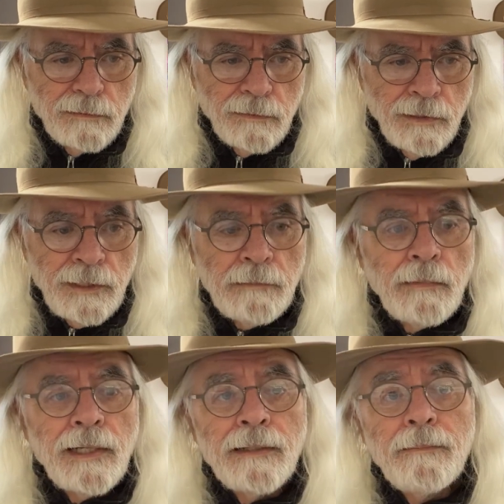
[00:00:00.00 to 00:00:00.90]
Then
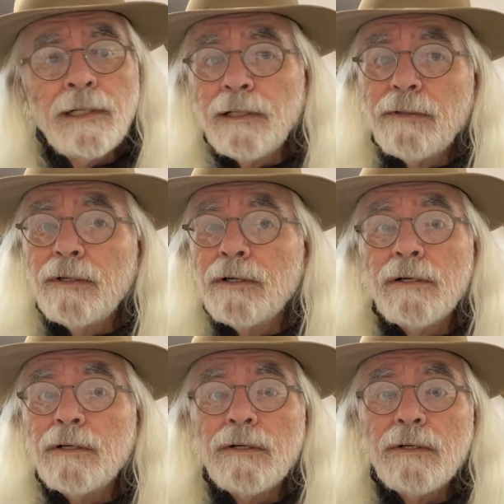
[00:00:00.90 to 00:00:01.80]
my mother
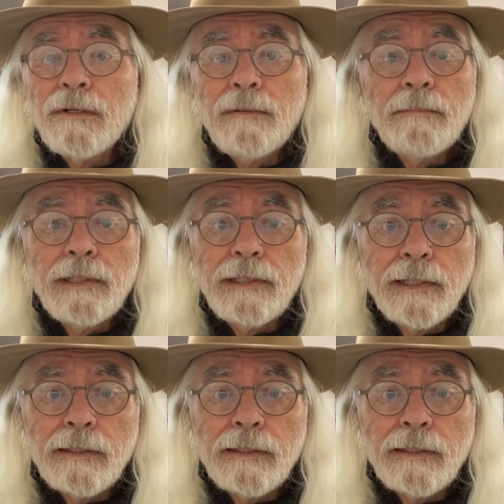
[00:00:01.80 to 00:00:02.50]
heard me